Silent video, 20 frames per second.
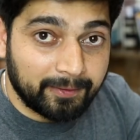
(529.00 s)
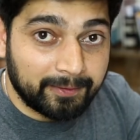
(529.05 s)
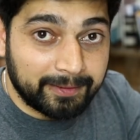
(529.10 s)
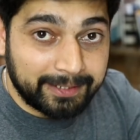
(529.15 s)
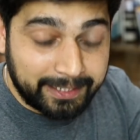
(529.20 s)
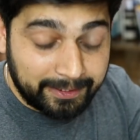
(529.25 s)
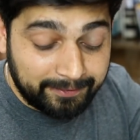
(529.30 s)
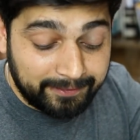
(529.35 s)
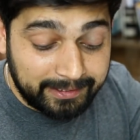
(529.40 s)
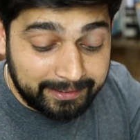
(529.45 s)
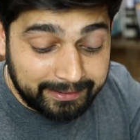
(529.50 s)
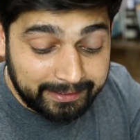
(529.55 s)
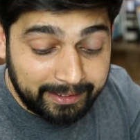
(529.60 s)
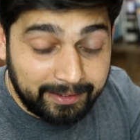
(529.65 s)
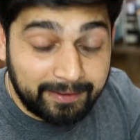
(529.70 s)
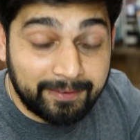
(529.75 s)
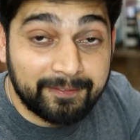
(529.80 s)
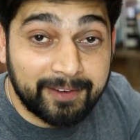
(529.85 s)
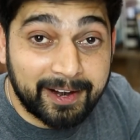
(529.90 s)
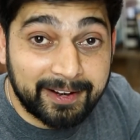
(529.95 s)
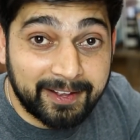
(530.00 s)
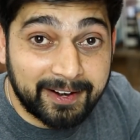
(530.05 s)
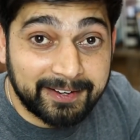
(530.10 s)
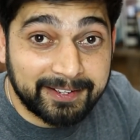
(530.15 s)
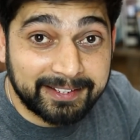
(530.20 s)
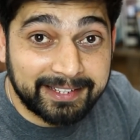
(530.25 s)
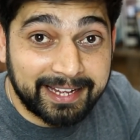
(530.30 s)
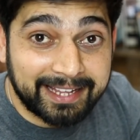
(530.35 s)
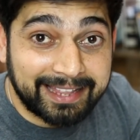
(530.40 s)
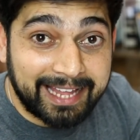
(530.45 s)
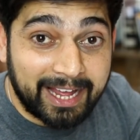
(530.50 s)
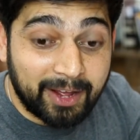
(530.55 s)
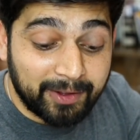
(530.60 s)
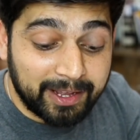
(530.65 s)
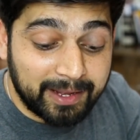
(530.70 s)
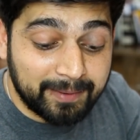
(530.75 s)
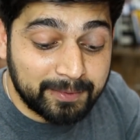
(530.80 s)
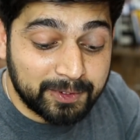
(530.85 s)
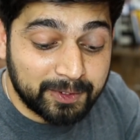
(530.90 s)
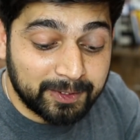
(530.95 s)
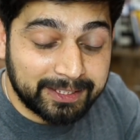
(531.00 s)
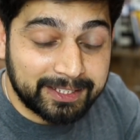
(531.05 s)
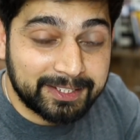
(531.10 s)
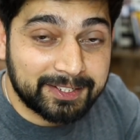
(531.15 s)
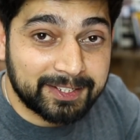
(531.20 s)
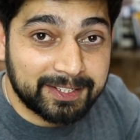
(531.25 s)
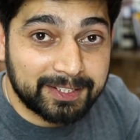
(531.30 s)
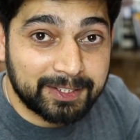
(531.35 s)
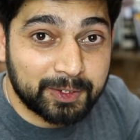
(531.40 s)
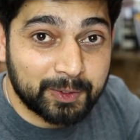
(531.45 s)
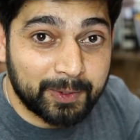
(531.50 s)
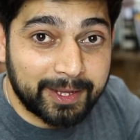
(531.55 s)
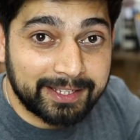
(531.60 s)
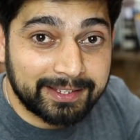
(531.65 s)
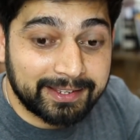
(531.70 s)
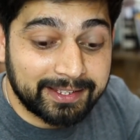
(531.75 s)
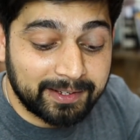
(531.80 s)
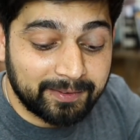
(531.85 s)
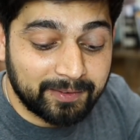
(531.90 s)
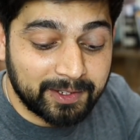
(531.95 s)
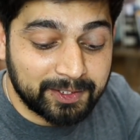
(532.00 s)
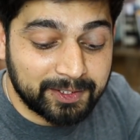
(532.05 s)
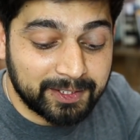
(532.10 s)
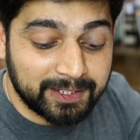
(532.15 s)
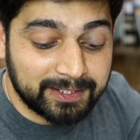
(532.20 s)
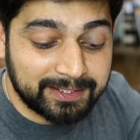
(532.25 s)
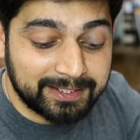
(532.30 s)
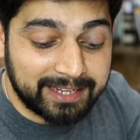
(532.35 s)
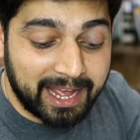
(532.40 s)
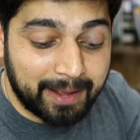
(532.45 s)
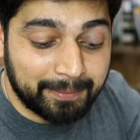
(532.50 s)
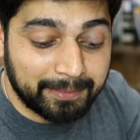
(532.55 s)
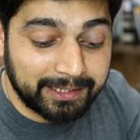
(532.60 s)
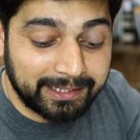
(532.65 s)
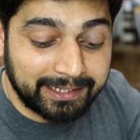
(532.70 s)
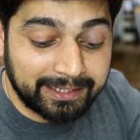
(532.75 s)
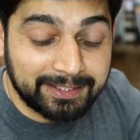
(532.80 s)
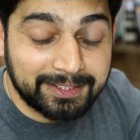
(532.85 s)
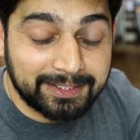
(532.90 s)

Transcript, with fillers: Now definitely we're not going to allow him to listen to anything which is happening